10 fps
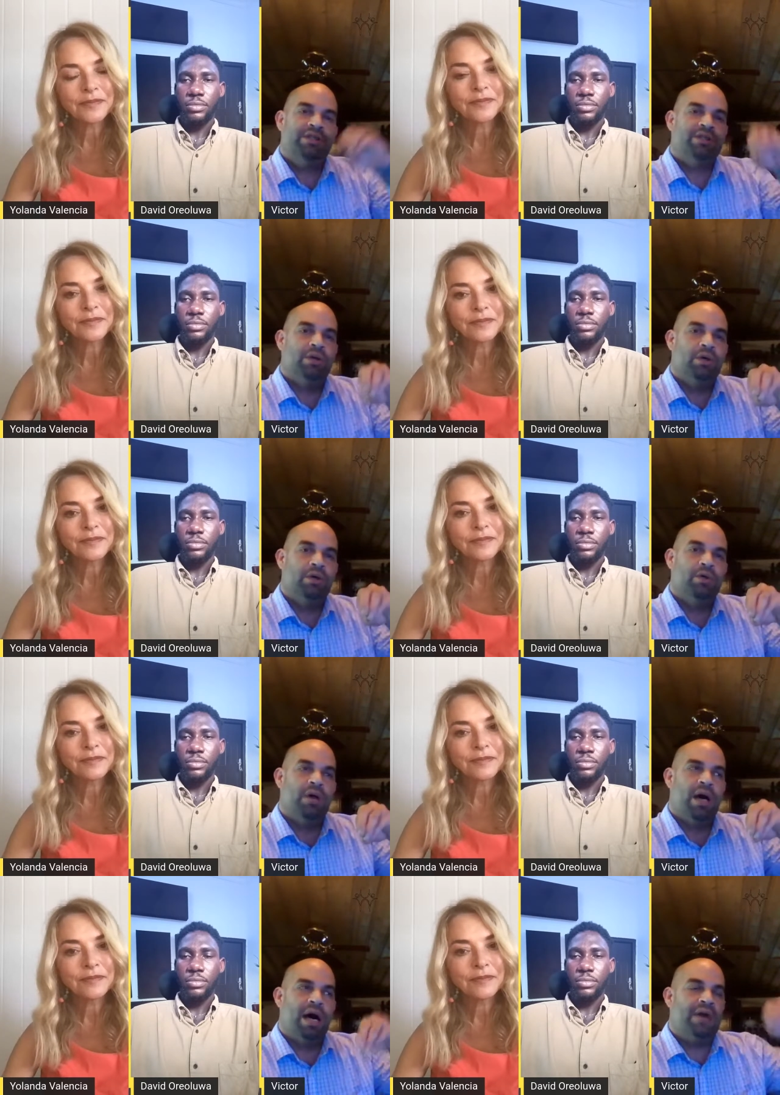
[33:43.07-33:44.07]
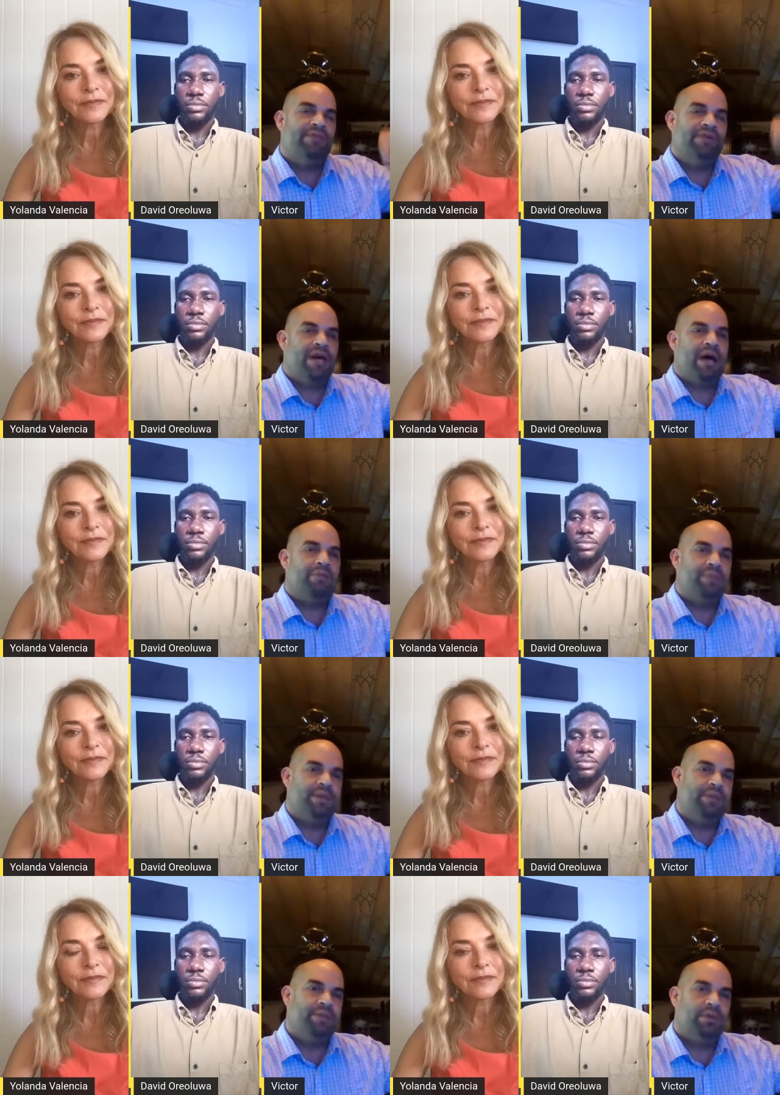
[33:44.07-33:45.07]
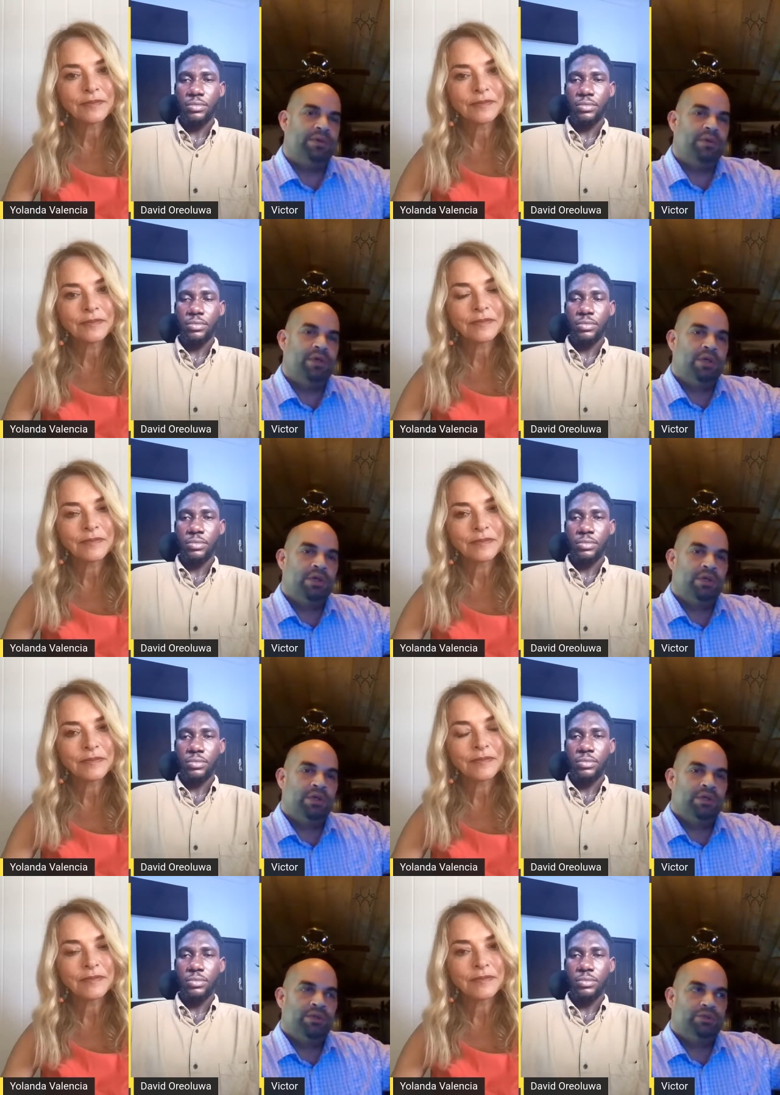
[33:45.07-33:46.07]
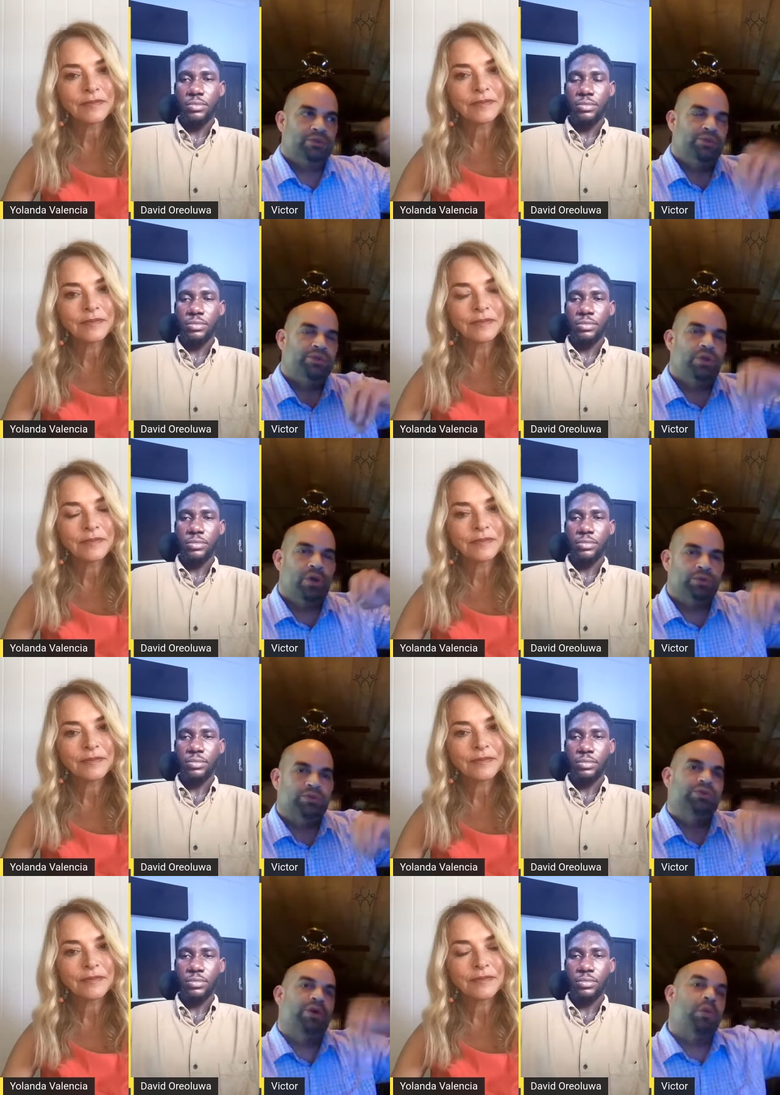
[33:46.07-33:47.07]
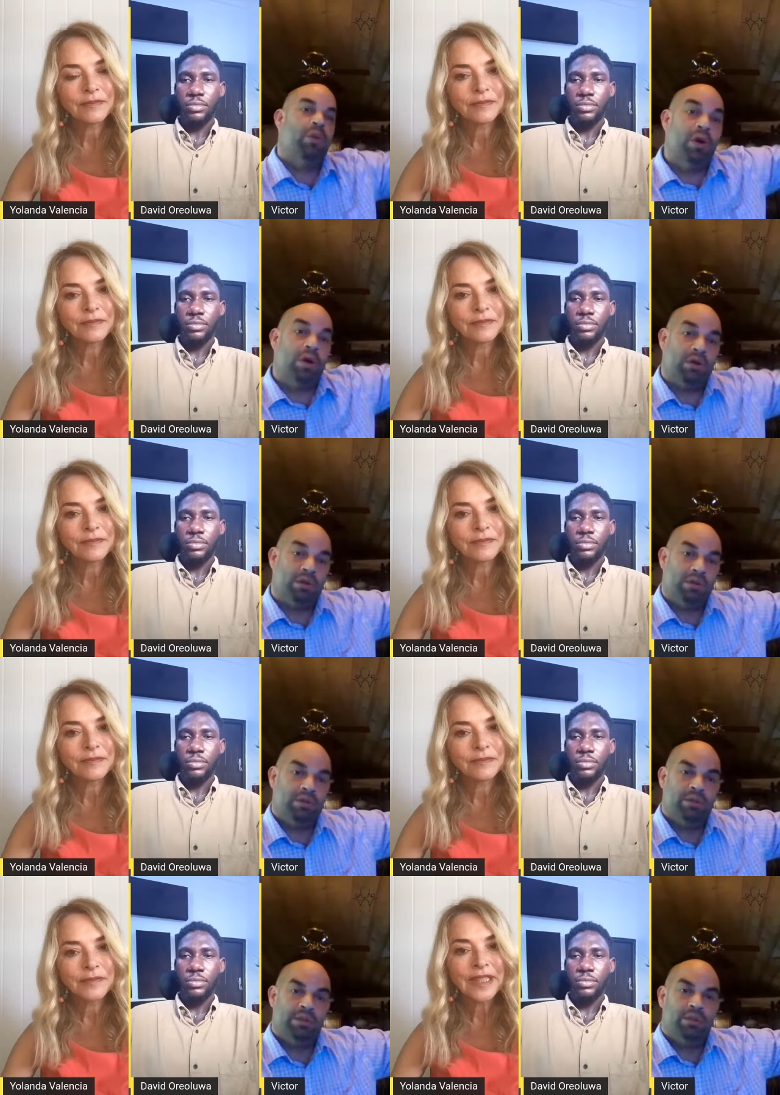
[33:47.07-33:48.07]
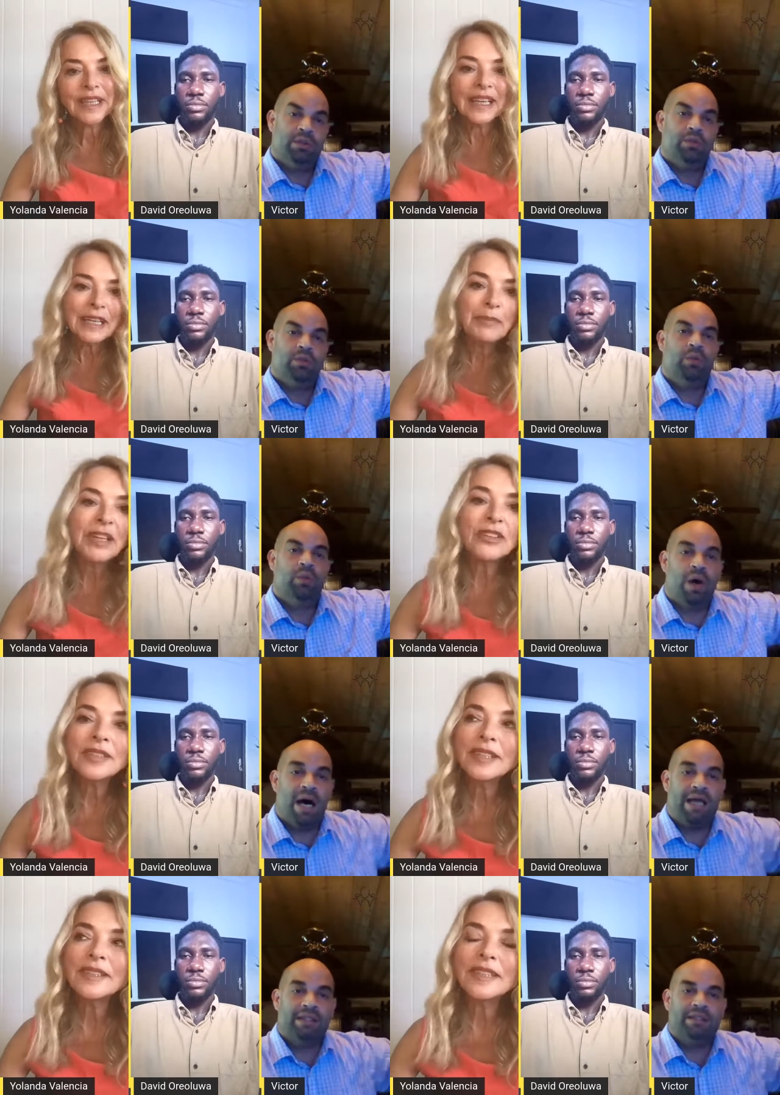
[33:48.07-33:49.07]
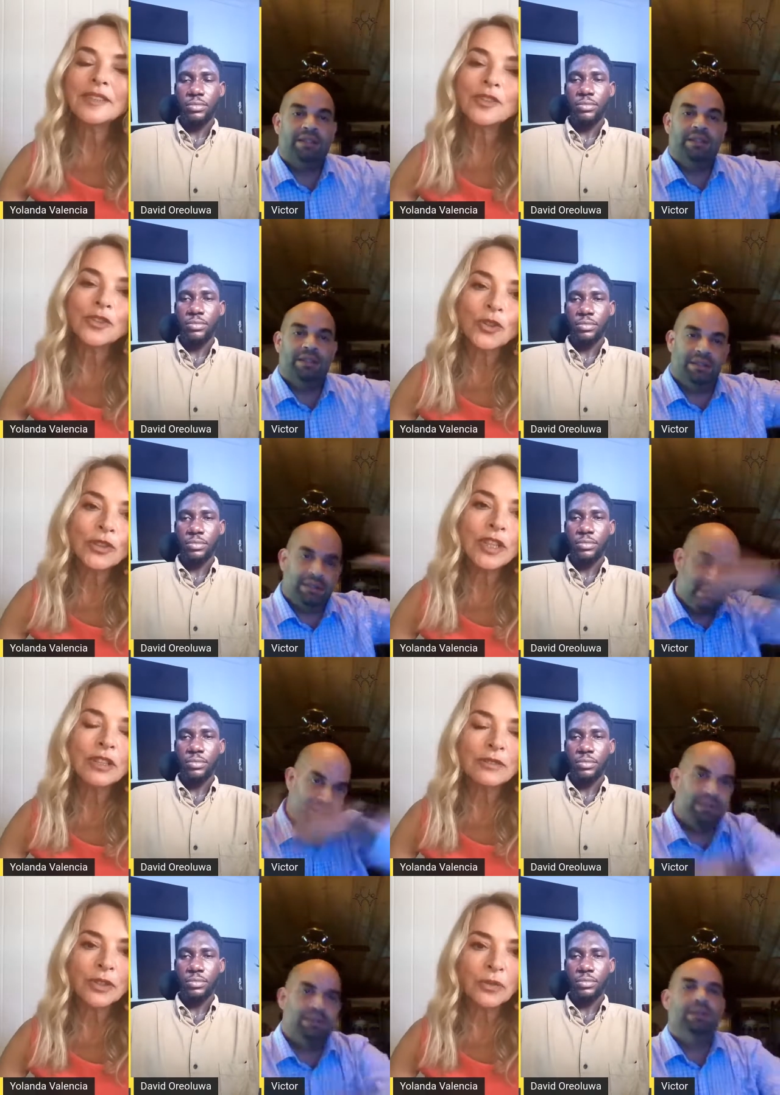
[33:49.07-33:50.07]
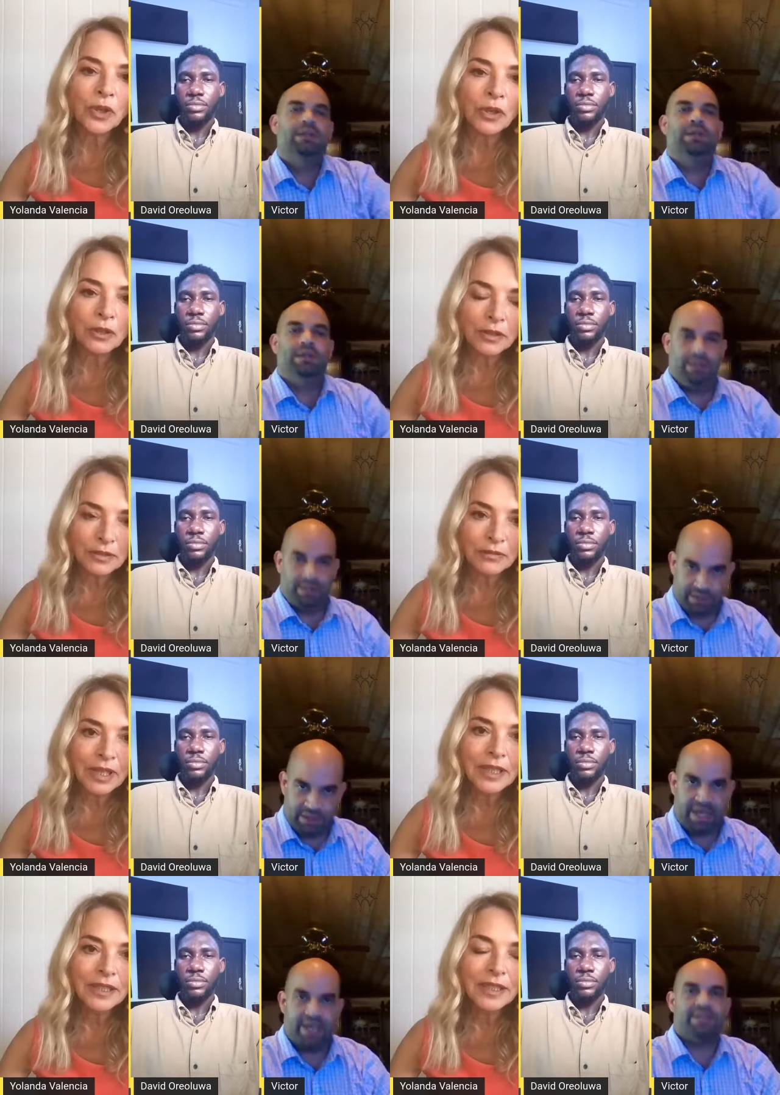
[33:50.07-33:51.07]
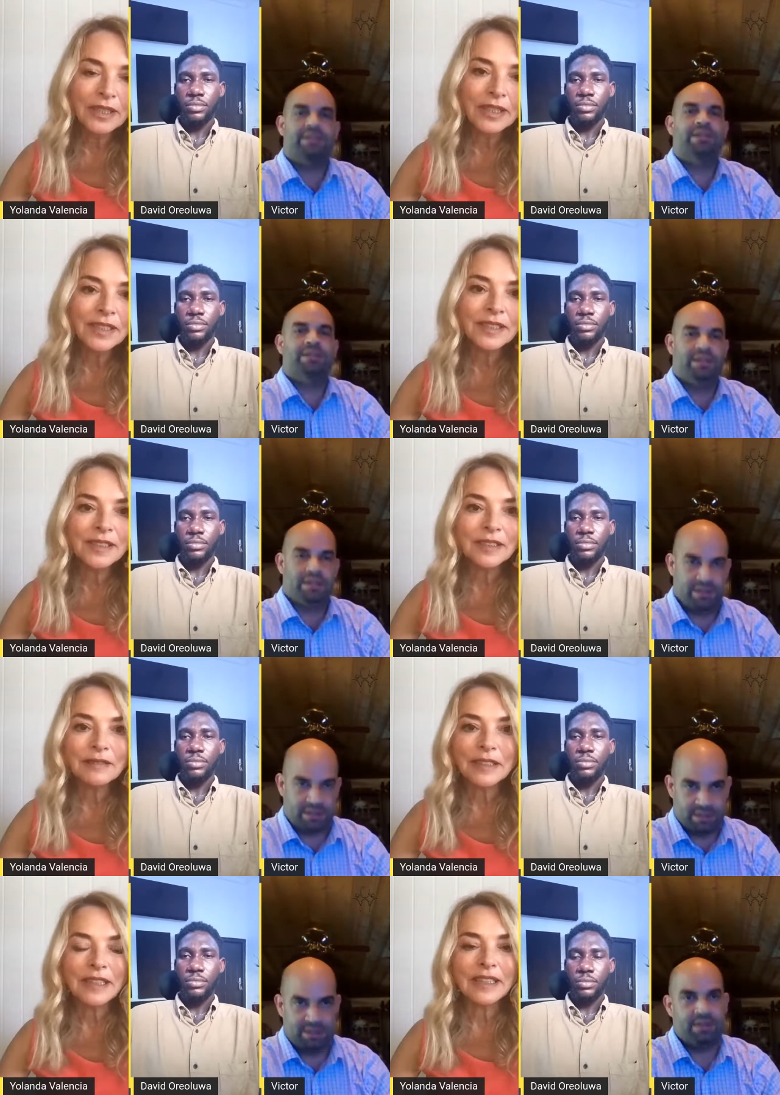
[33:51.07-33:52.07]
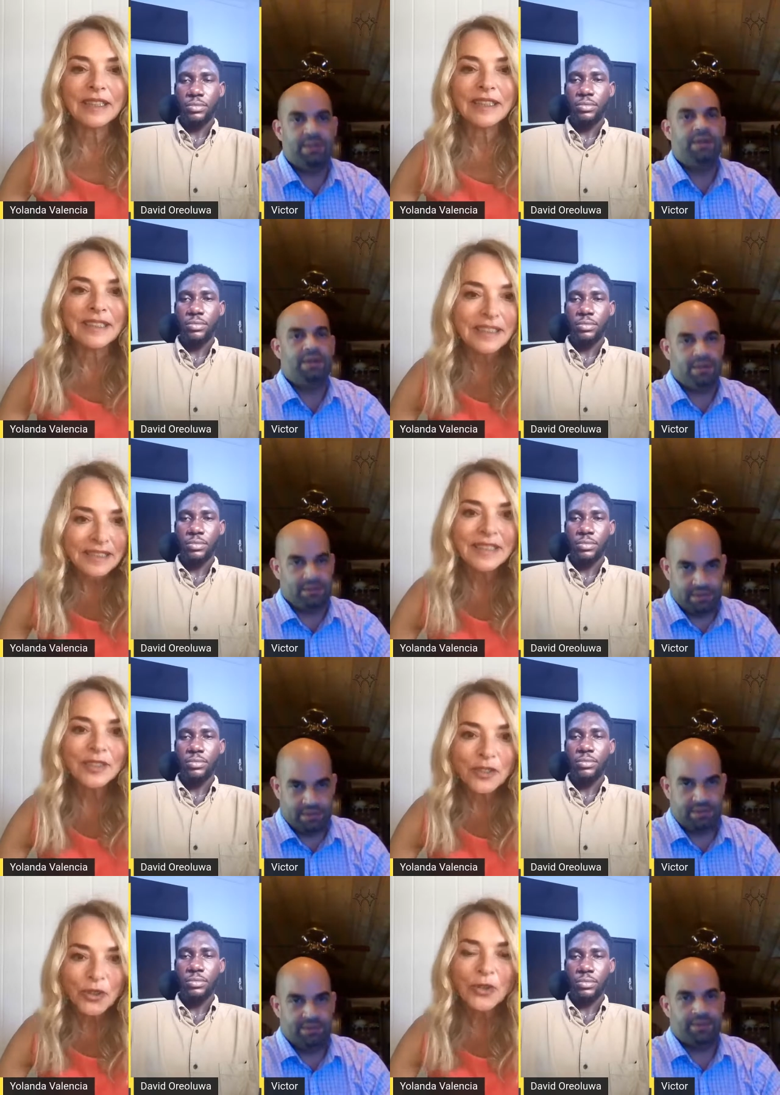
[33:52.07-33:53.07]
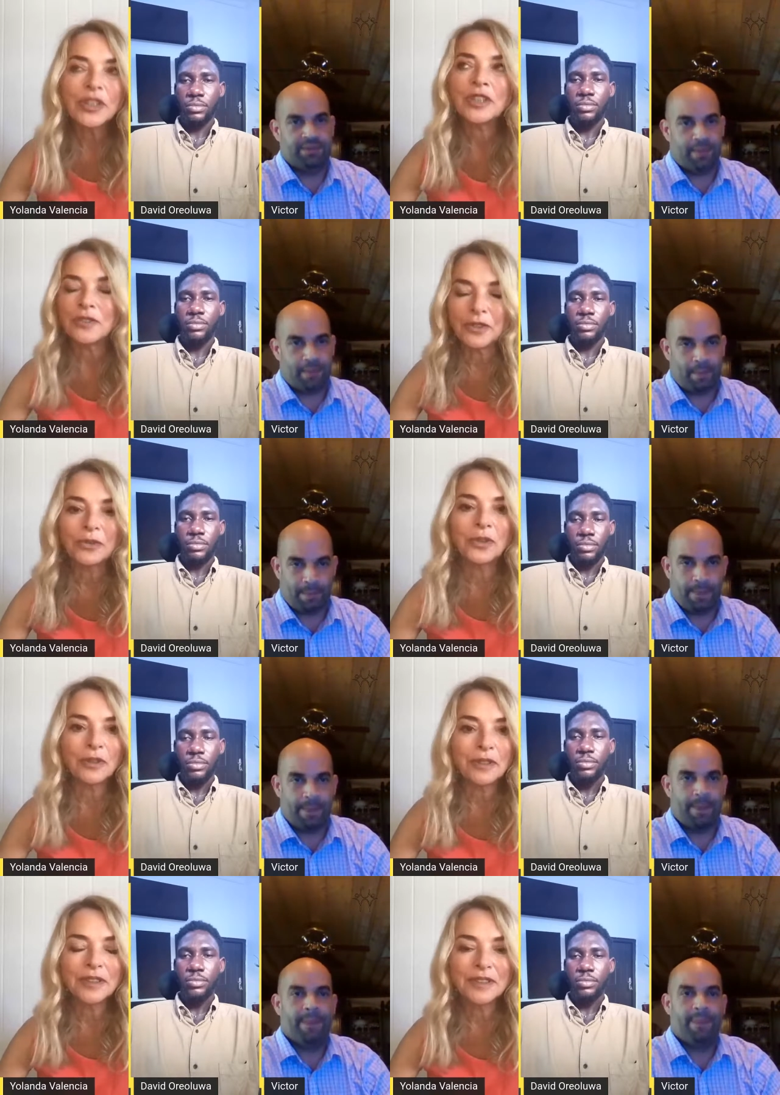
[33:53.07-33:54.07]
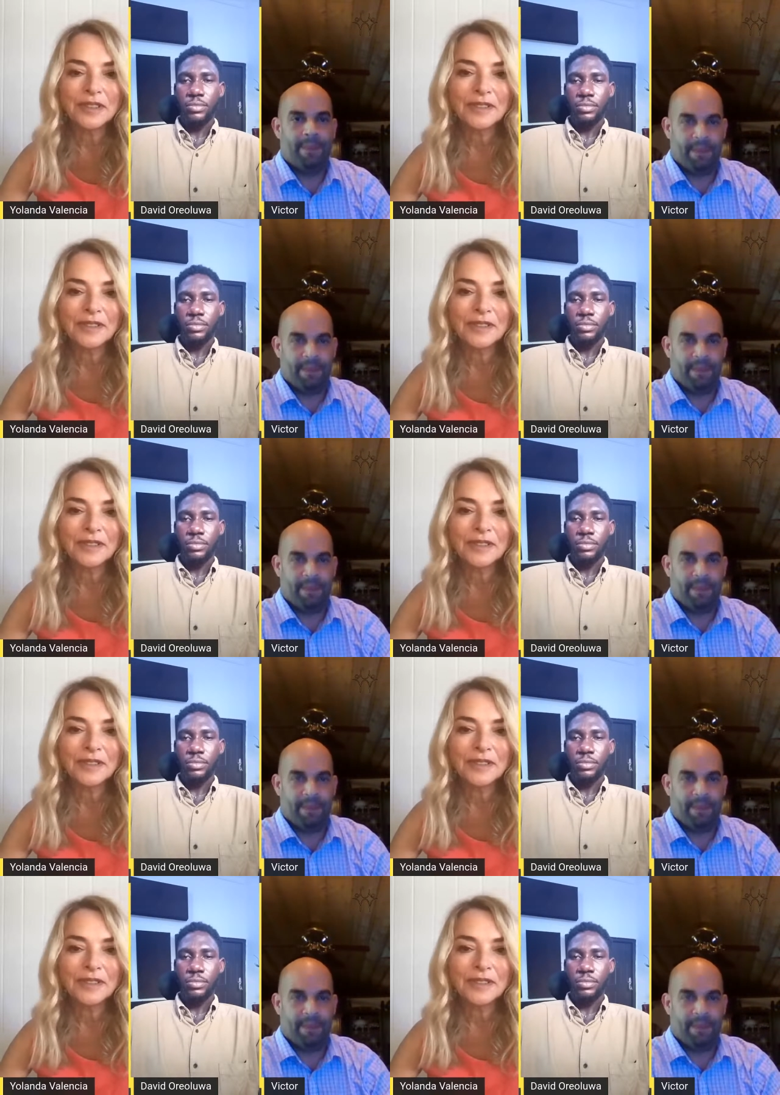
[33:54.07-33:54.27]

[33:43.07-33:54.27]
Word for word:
Speaker 1: show African people, to show to the world. Because what, it's
Speaker 2: the story of the world, right? Yes. It, is, it is the story of the world.